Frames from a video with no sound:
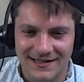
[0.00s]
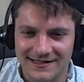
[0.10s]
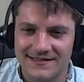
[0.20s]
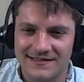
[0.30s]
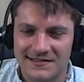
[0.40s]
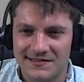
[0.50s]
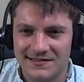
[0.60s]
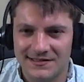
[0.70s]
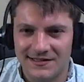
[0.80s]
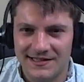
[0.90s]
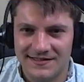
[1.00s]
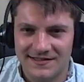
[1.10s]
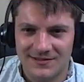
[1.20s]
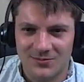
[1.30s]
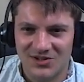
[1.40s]
Yes.
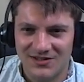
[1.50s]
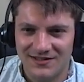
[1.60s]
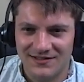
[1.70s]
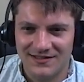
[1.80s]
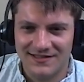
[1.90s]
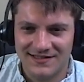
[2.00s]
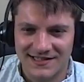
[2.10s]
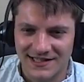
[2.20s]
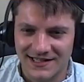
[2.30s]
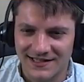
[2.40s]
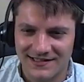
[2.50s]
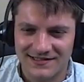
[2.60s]
Let's build this thing.